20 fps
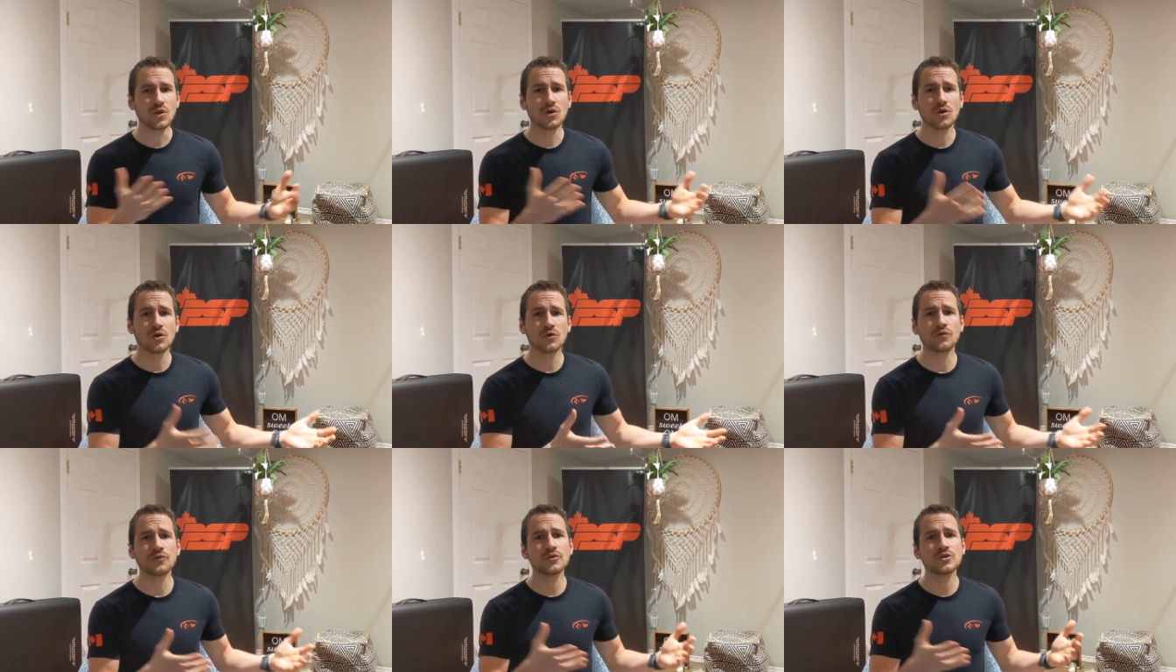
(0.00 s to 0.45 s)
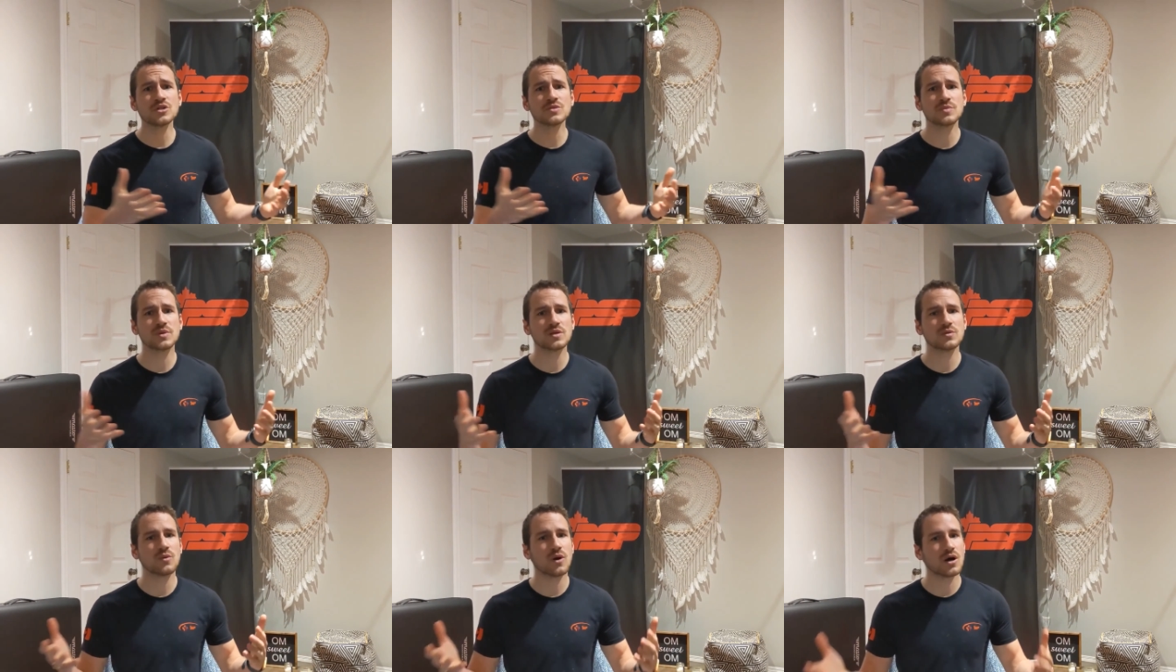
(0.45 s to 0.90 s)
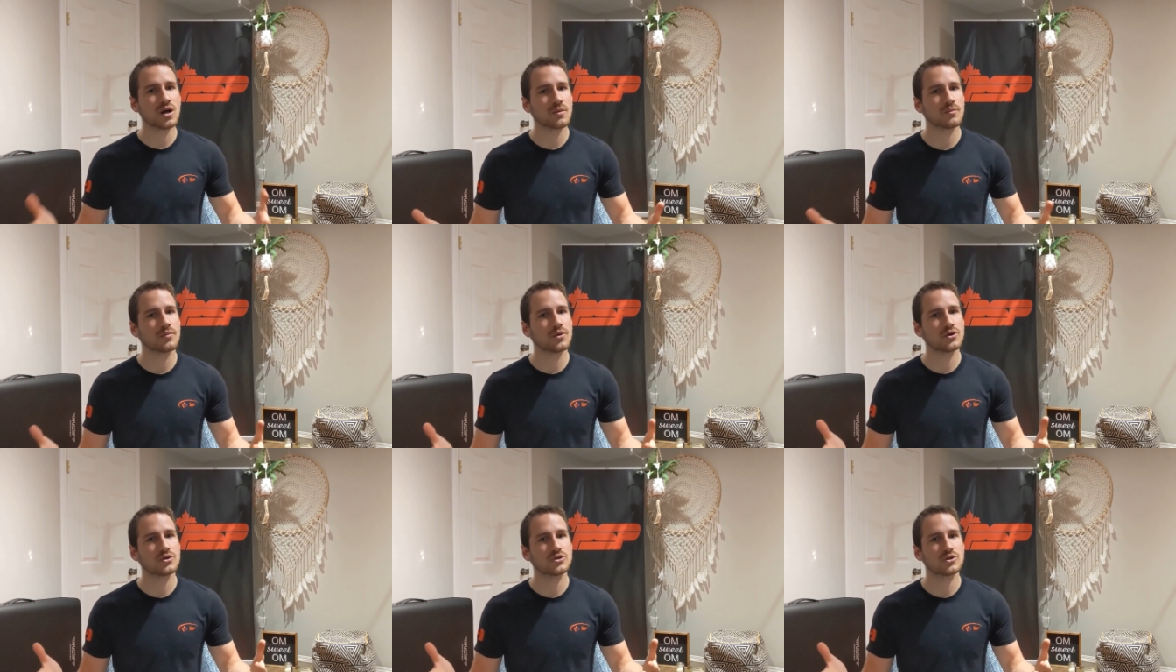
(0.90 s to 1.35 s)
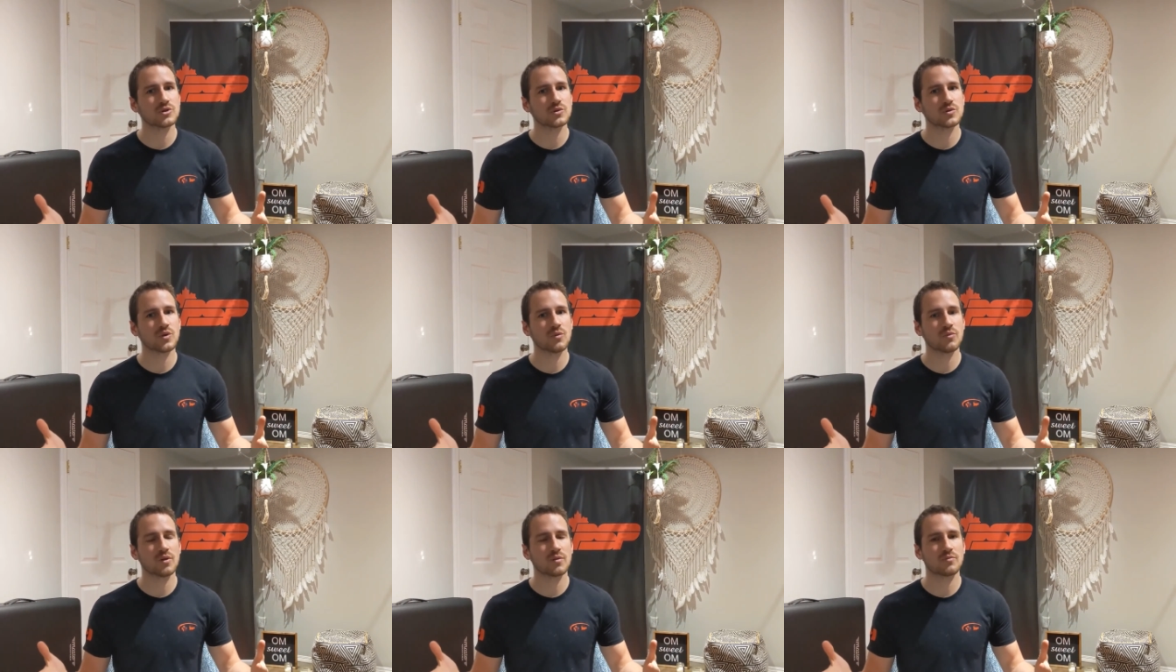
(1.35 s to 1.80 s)
Go for a speed walk and build your
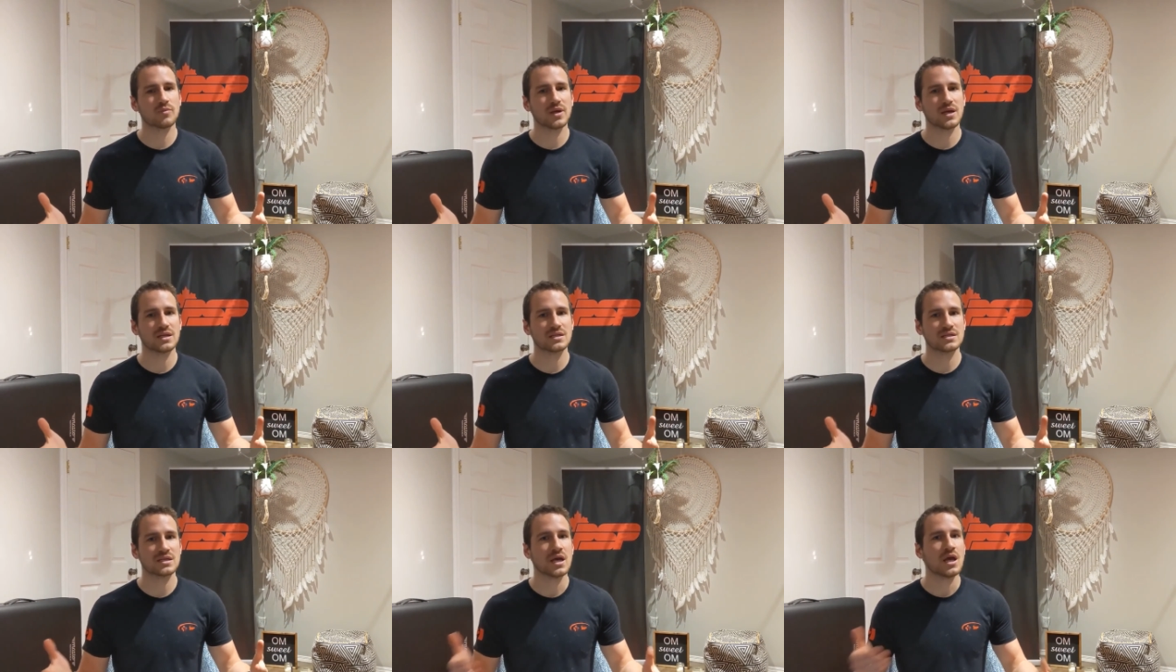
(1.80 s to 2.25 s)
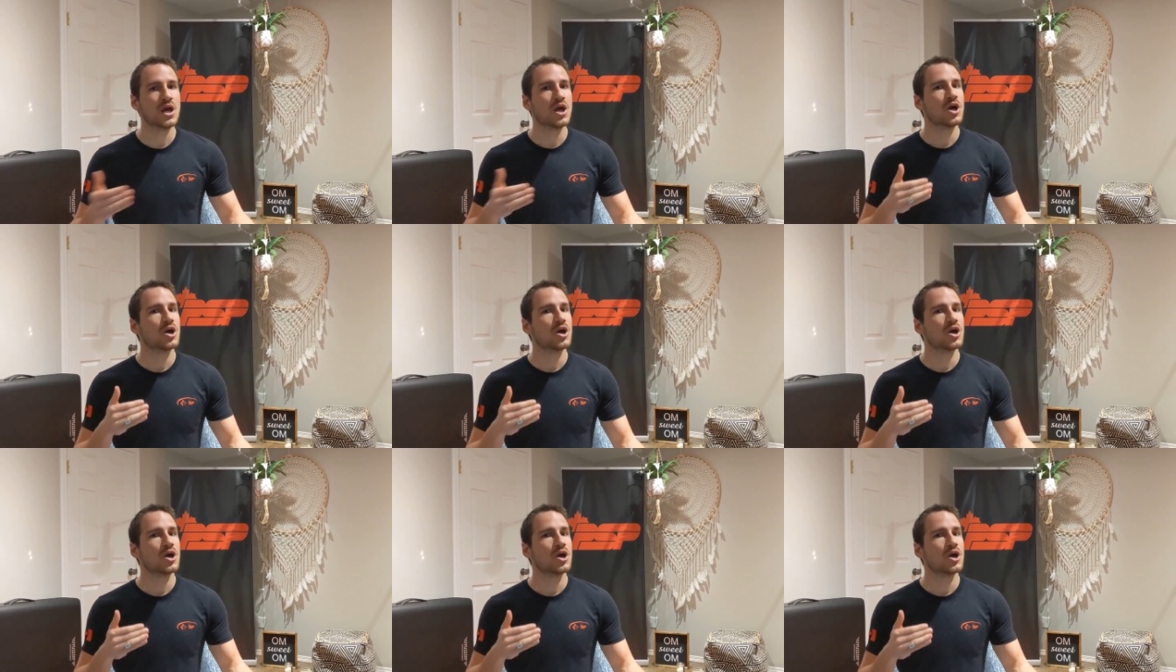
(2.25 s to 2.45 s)
aerobic base.